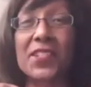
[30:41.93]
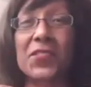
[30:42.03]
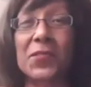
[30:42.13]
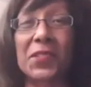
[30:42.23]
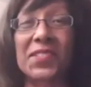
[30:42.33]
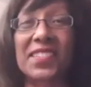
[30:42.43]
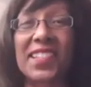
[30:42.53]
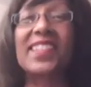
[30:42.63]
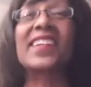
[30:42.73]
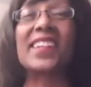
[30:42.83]
strokes.
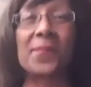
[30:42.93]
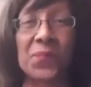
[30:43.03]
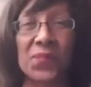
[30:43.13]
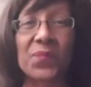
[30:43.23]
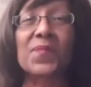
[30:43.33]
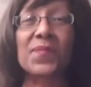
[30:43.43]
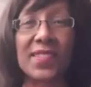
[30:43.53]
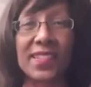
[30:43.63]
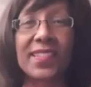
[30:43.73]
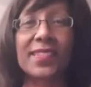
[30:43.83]

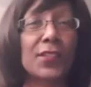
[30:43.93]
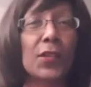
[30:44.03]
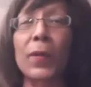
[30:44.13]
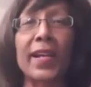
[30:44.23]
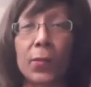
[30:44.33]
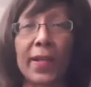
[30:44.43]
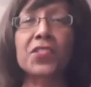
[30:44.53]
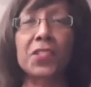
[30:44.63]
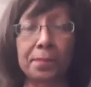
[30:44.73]
So great question.